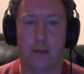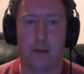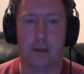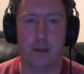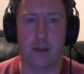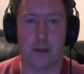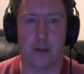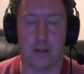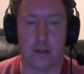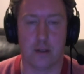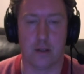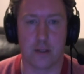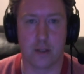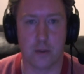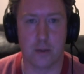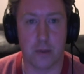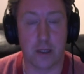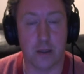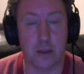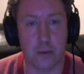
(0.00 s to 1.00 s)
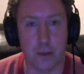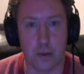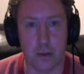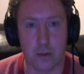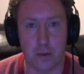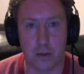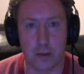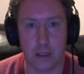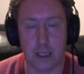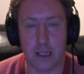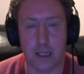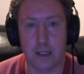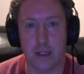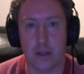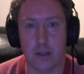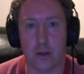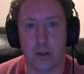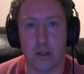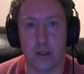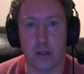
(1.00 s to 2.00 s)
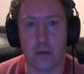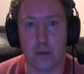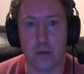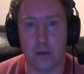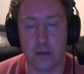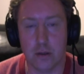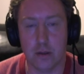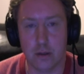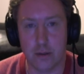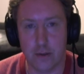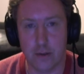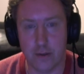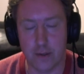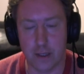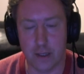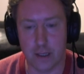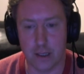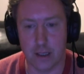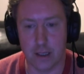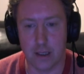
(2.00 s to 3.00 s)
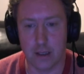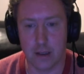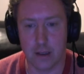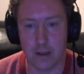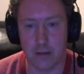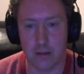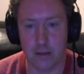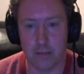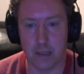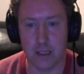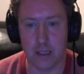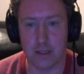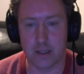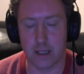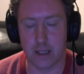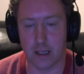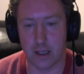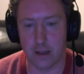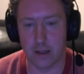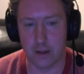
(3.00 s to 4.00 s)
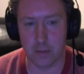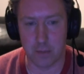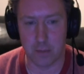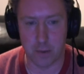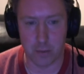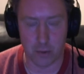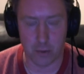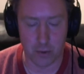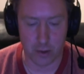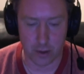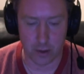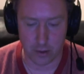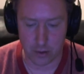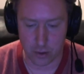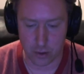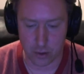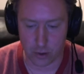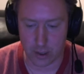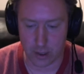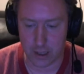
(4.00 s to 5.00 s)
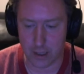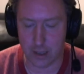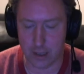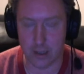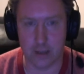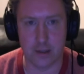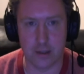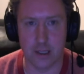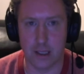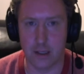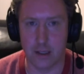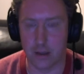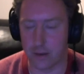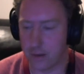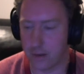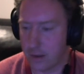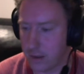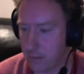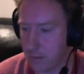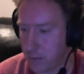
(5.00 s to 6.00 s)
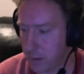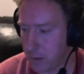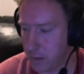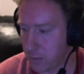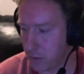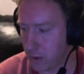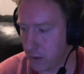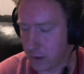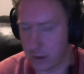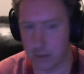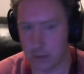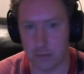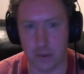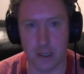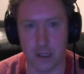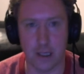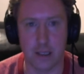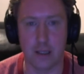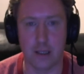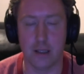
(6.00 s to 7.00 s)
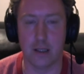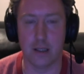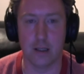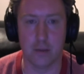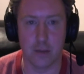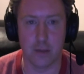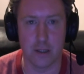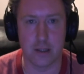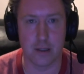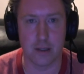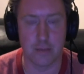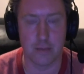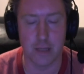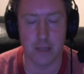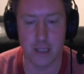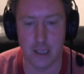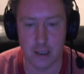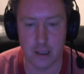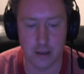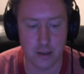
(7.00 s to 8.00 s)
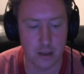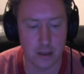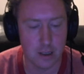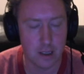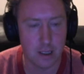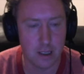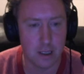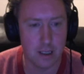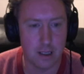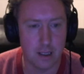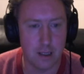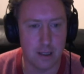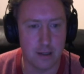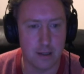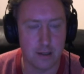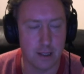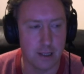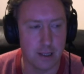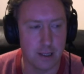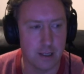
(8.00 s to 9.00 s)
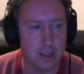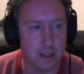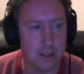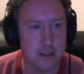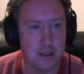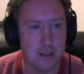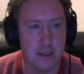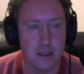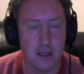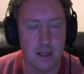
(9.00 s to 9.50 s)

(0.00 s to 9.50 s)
the squeaky wheel getting the oil theory means that the people who are enjoying it are saying nothing, the people who are complaining are the ones that have been heard. It's like it's